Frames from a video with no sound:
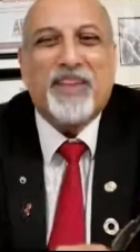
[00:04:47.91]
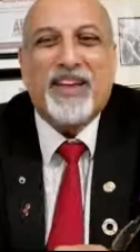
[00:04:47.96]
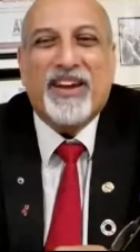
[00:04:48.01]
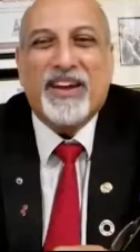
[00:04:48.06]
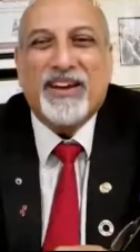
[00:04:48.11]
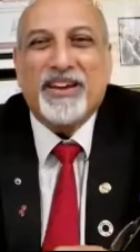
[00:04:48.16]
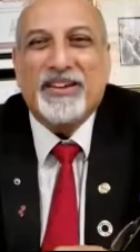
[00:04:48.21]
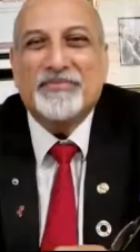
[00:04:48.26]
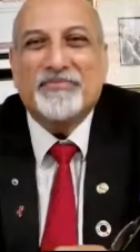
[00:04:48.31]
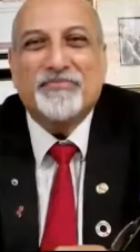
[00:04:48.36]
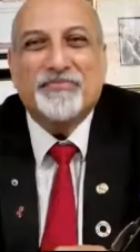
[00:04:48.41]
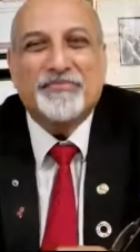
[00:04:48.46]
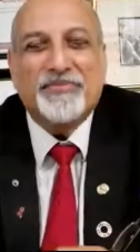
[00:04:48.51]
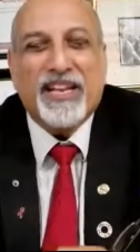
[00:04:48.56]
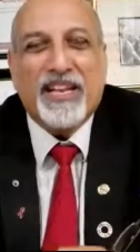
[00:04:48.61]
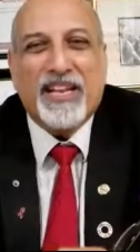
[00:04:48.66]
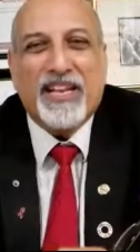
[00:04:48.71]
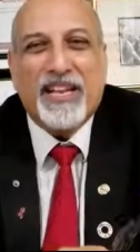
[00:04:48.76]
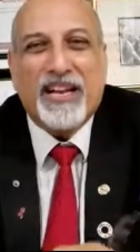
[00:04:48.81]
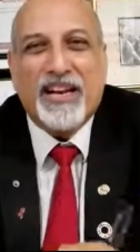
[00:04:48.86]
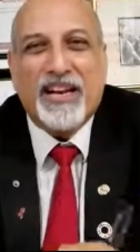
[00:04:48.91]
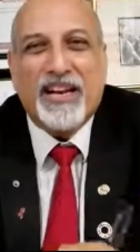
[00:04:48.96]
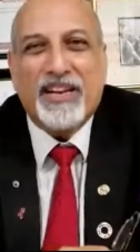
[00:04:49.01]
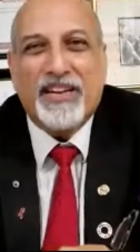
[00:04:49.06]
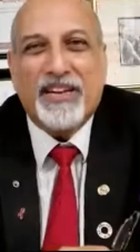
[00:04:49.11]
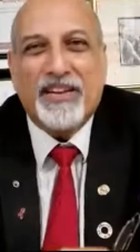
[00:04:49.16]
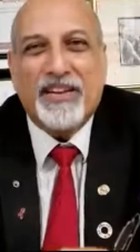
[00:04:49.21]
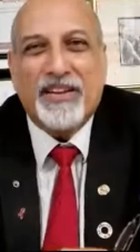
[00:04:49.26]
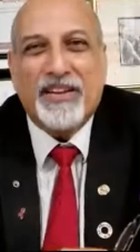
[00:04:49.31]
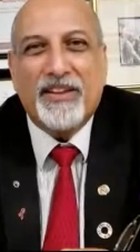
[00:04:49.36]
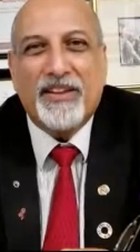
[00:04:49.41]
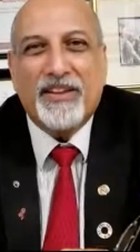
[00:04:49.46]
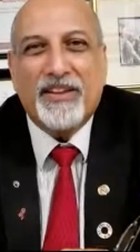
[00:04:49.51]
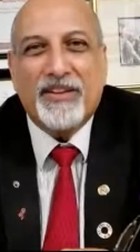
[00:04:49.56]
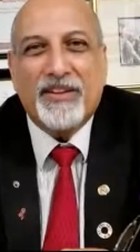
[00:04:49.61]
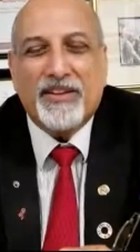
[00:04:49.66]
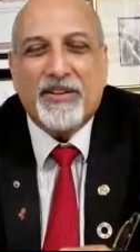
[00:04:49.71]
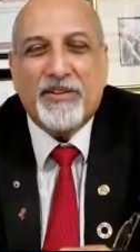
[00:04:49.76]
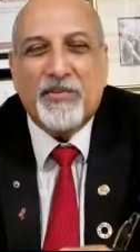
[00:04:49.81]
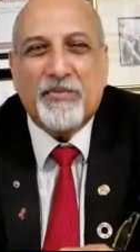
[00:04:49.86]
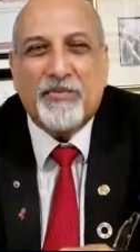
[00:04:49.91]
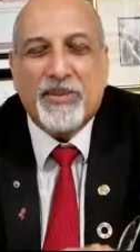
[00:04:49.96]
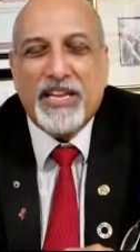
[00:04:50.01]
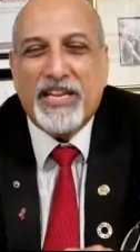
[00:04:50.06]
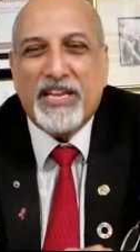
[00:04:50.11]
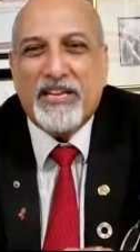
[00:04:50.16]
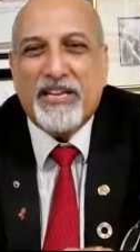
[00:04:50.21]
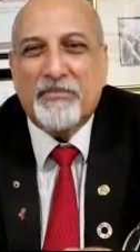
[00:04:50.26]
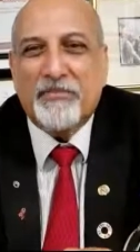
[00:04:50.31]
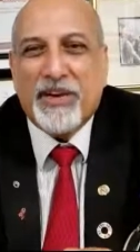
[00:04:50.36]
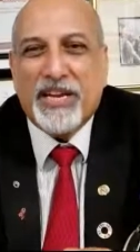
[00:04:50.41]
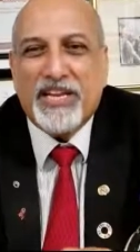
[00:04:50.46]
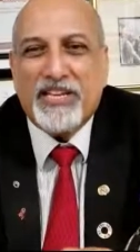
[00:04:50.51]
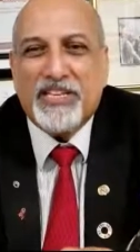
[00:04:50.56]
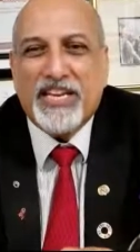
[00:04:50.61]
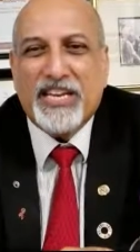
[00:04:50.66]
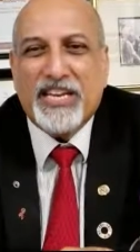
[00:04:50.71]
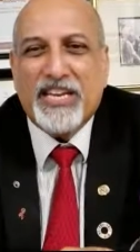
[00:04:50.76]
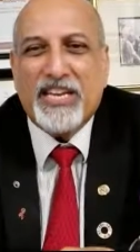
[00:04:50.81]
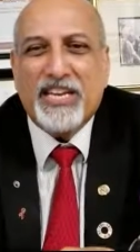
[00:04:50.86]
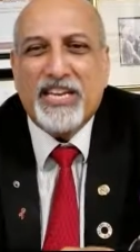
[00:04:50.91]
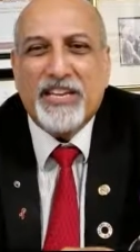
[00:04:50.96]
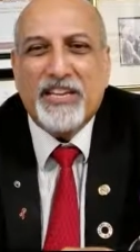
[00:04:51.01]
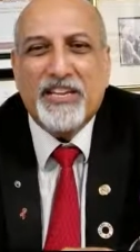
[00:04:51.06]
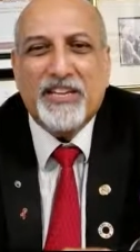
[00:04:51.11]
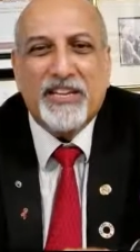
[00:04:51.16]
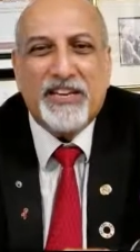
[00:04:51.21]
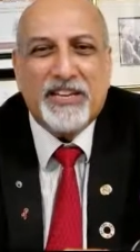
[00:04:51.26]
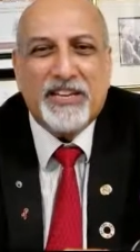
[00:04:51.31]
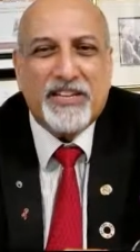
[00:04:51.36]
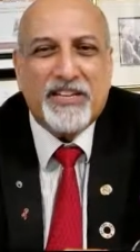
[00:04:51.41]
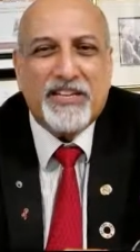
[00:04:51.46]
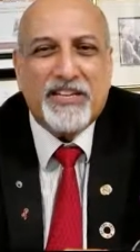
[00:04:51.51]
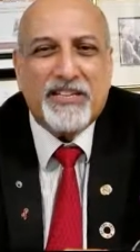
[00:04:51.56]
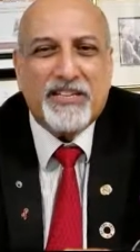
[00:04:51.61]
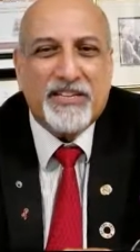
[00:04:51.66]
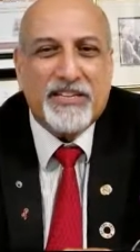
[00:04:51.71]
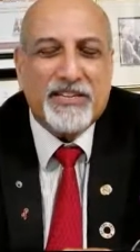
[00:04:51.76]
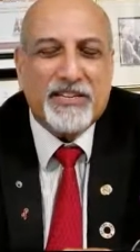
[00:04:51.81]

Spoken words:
and I completed my training here at